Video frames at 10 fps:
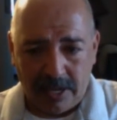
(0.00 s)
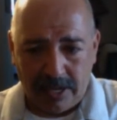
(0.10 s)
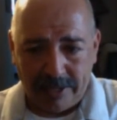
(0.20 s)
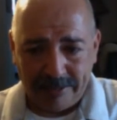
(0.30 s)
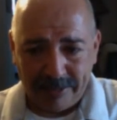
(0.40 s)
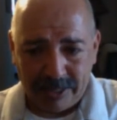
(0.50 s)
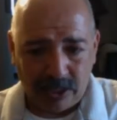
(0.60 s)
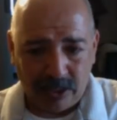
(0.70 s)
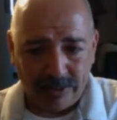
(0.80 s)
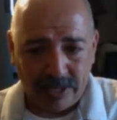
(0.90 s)

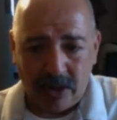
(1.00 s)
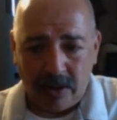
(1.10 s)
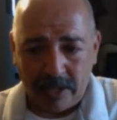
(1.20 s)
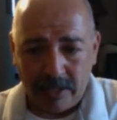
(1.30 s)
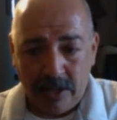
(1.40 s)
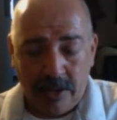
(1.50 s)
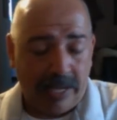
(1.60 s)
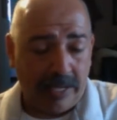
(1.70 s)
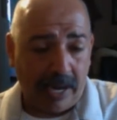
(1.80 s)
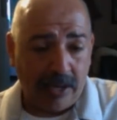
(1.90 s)
So no, I
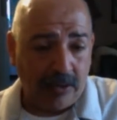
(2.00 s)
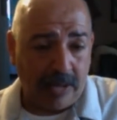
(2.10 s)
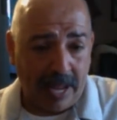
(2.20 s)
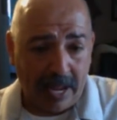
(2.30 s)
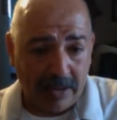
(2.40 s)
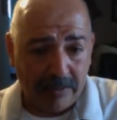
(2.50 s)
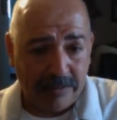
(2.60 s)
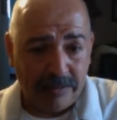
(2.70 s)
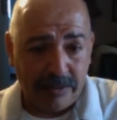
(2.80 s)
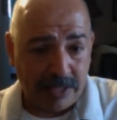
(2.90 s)
don't
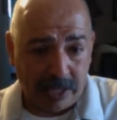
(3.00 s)
have